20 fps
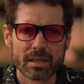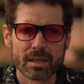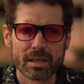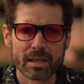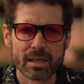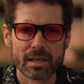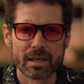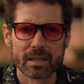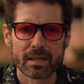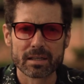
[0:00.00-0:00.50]

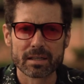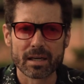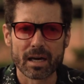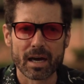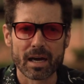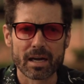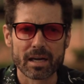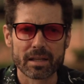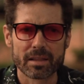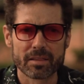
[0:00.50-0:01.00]
And
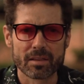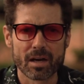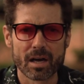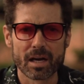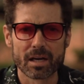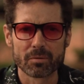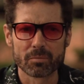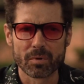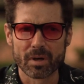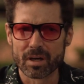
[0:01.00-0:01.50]
I
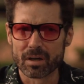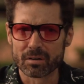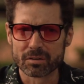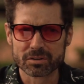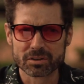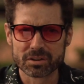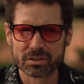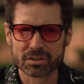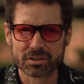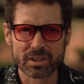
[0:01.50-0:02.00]
thought, well,
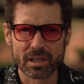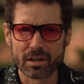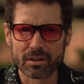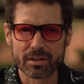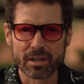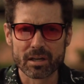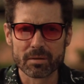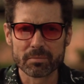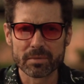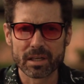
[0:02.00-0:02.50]
just tell
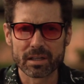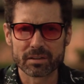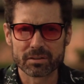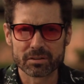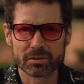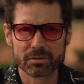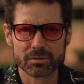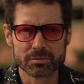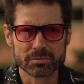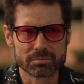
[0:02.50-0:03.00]
them that
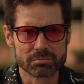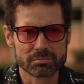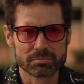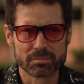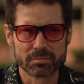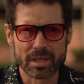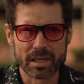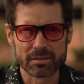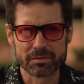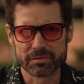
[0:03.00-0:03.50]
you
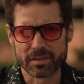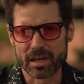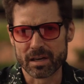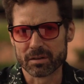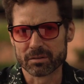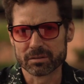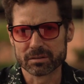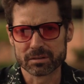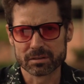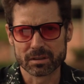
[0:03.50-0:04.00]
have
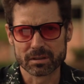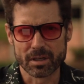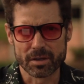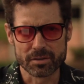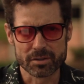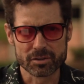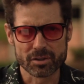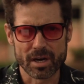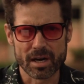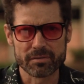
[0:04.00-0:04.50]
found
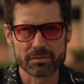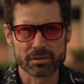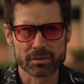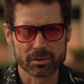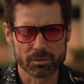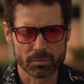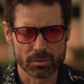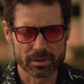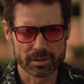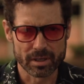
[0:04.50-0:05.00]
another driver,
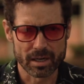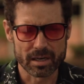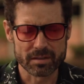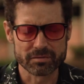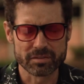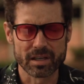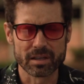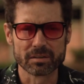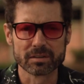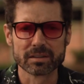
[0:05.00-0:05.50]
the one that I
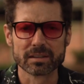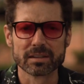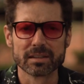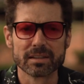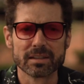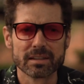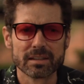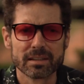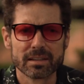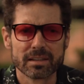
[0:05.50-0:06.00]
found.
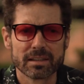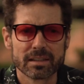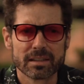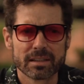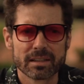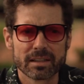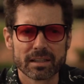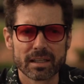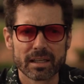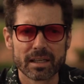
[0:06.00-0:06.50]

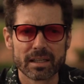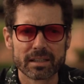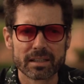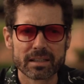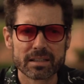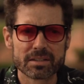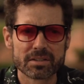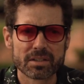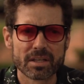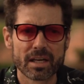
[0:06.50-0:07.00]
And
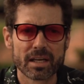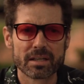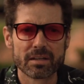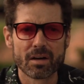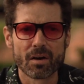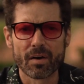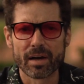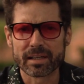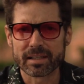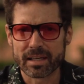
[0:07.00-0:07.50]
he said,
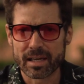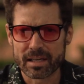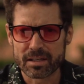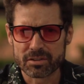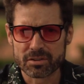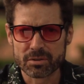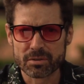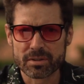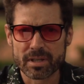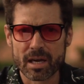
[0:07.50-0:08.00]
"Oh, I
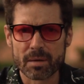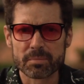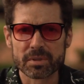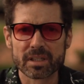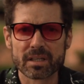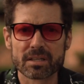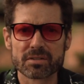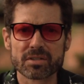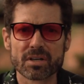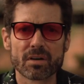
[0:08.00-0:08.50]
can't do that
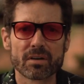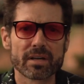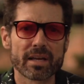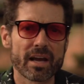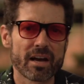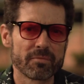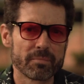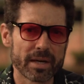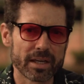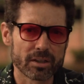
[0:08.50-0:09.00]
because they already
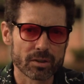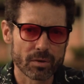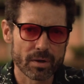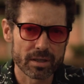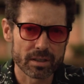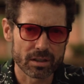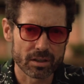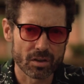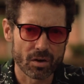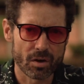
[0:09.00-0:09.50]
have my
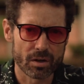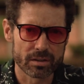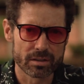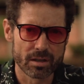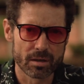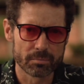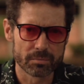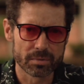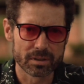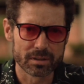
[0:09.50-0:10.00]
credit card
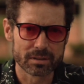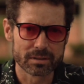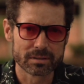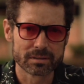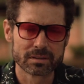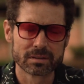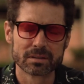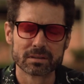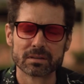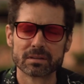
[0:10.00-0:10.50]
number."
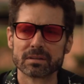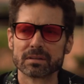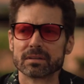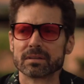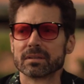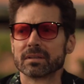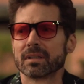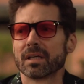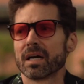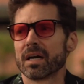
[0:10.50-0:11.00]

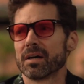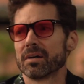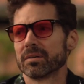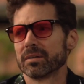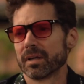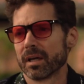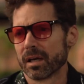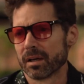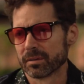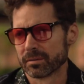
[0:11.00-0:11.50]
Oh
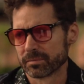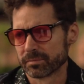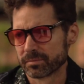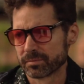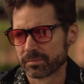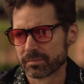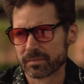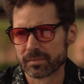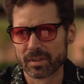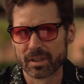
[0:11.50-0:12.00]
no,
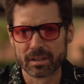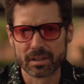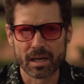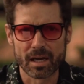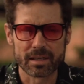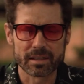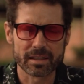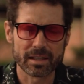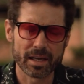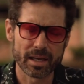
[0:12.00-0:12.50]

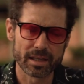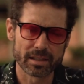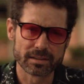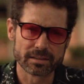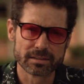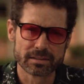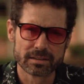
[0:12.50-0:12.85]
not again.